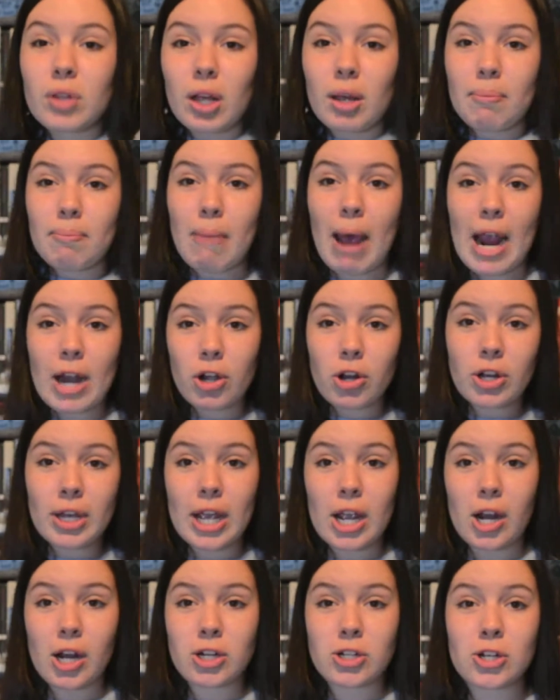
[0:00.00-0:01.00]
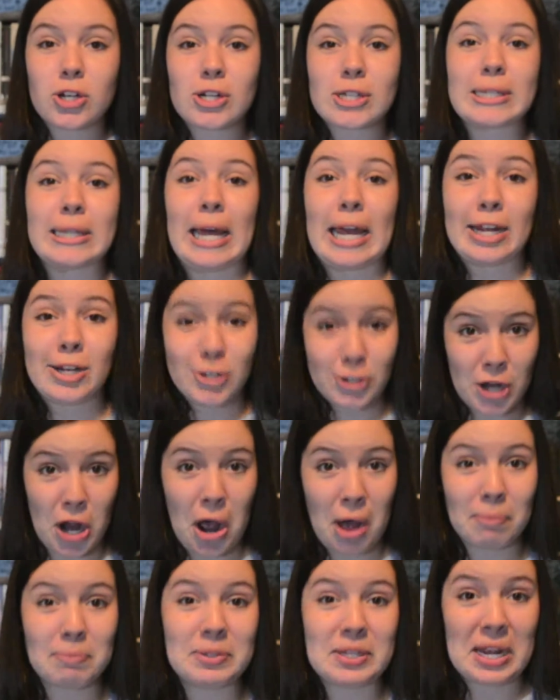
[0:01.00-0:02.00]
minor characters like
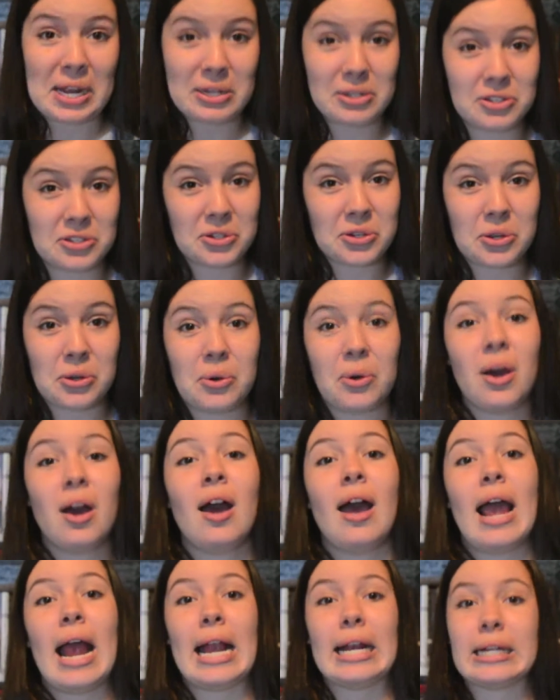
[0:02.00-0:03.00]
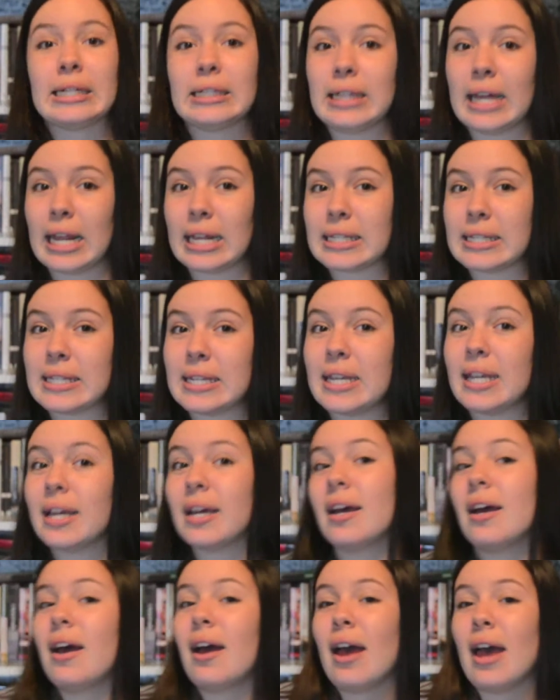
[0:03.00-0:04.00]
Chubbs and Zoo and Clancy
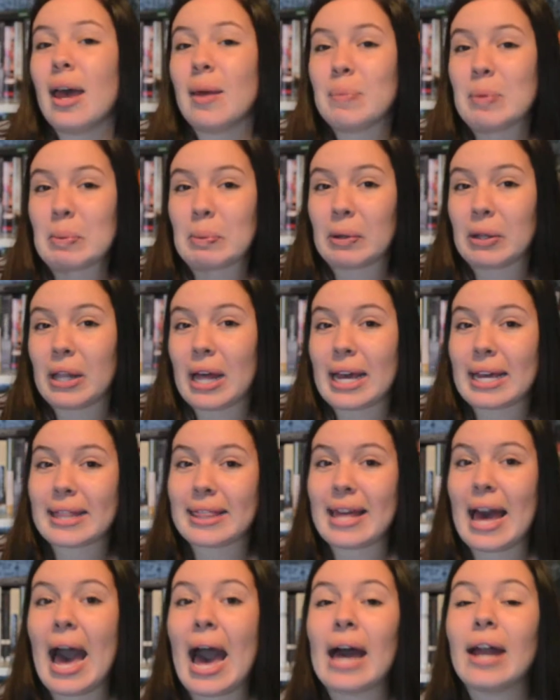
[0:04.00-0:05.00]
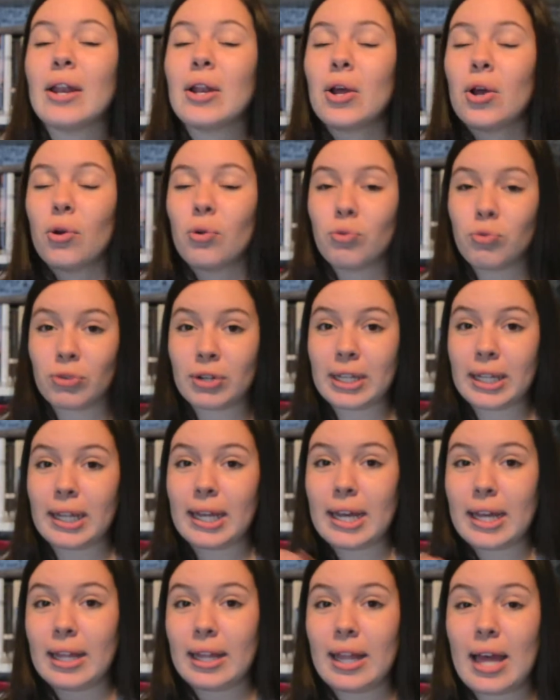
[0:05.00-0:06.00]
and people like that
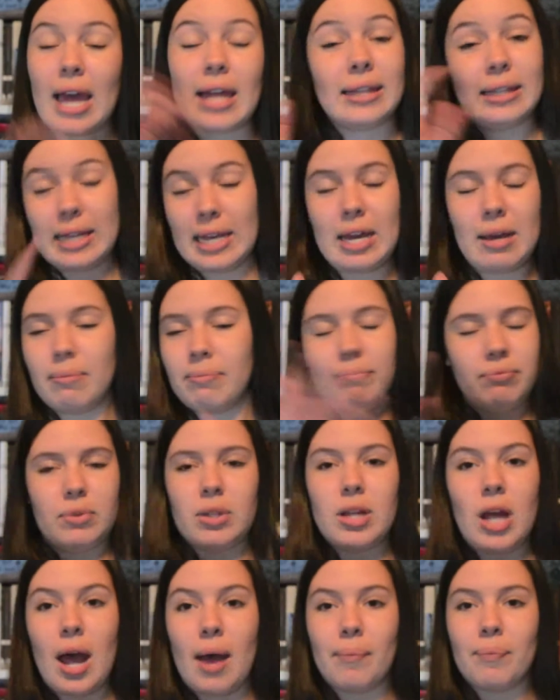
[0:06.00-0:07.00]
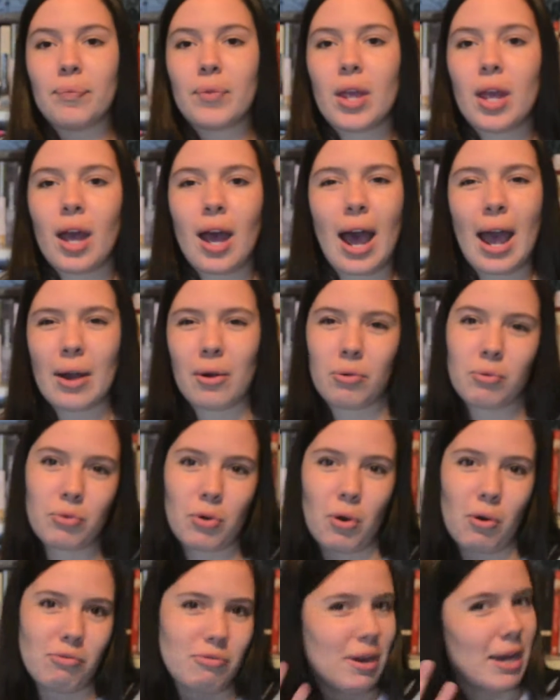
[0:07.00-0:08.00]
really, and Liam, I don't
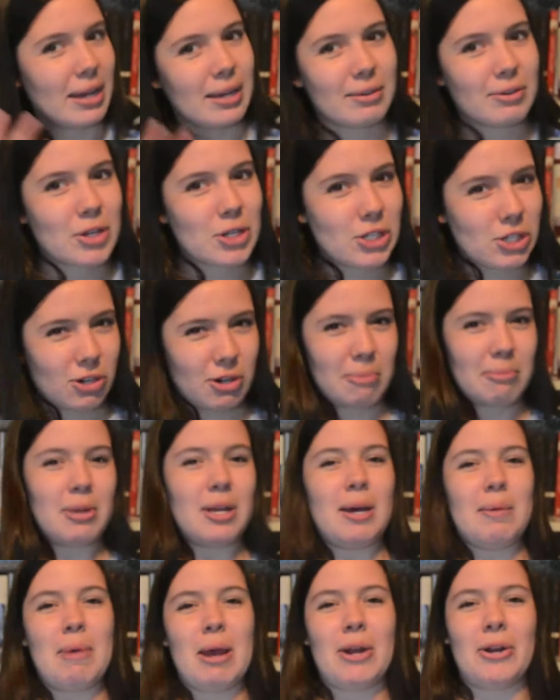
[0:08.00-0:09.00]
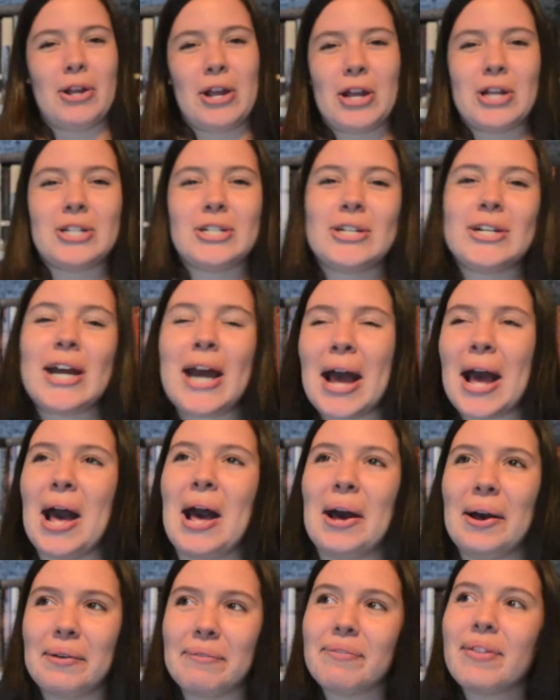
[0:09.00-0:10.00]
know if I consider him a minor character,
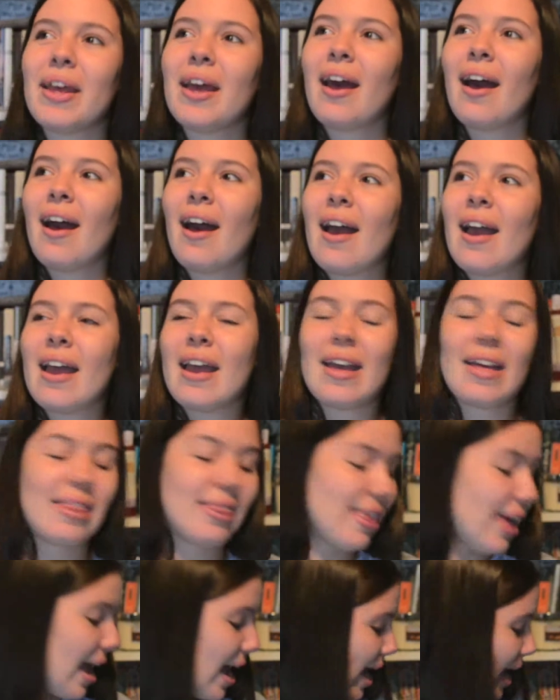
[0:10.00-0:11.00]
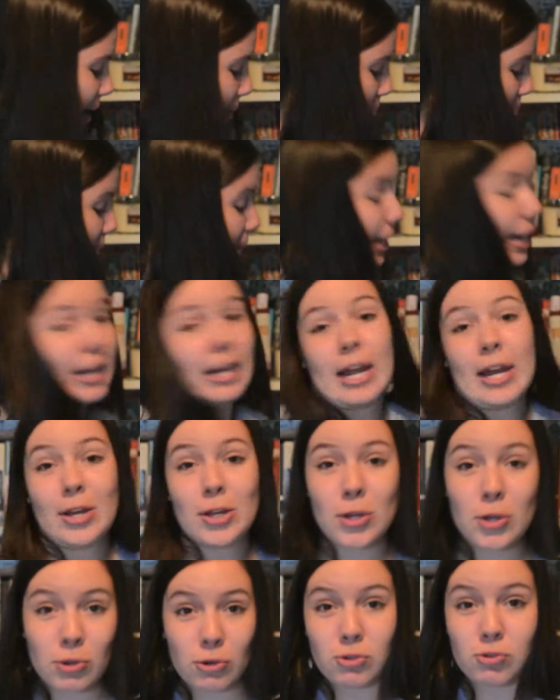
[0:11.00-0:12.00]
they played a
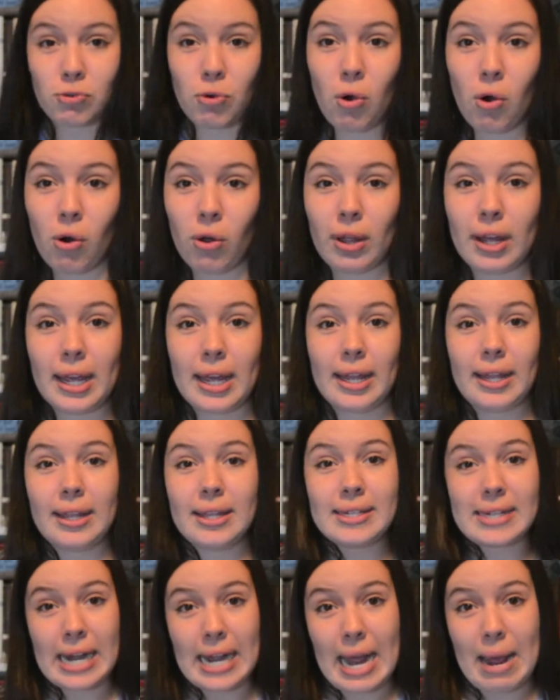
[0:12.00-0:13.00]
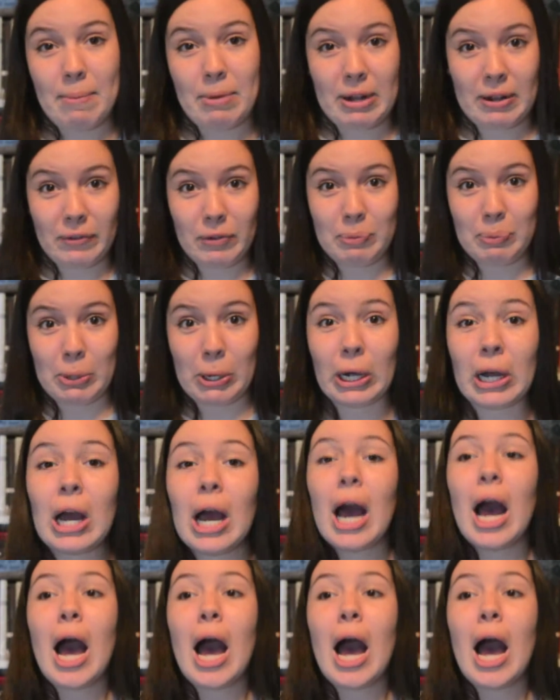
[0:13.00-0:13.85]
huge role in the dynamic of the book,